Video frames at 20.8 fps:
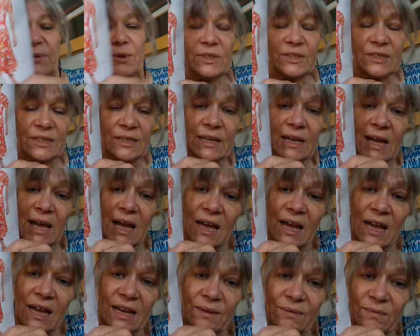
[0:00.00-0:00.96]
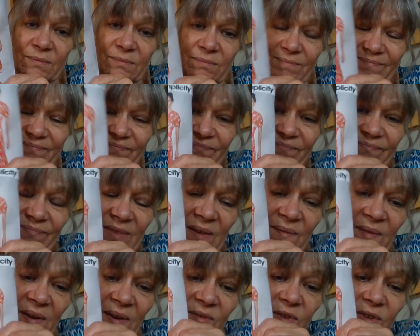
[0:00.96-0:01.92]
But
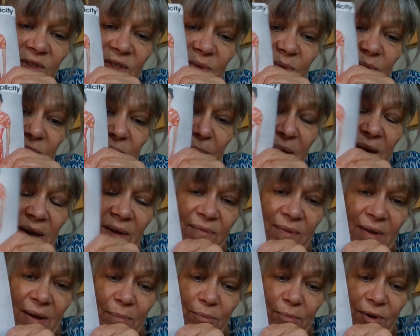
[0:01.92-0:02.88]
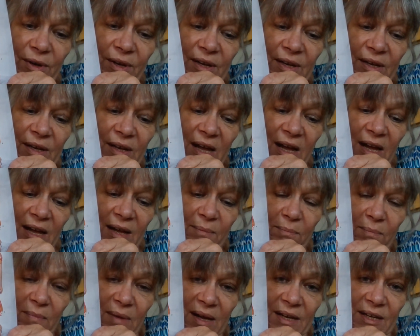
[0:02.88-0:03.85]
if I've got some spare fabric, I
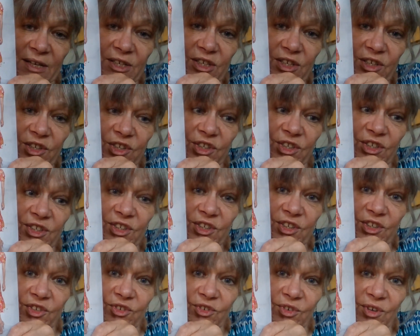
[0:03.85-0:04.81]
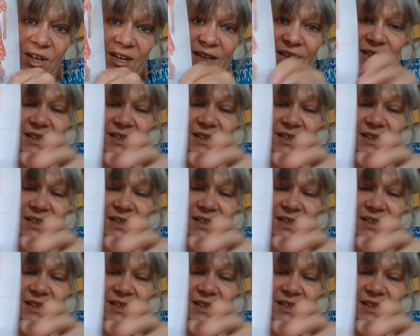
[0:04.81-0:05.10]
might just try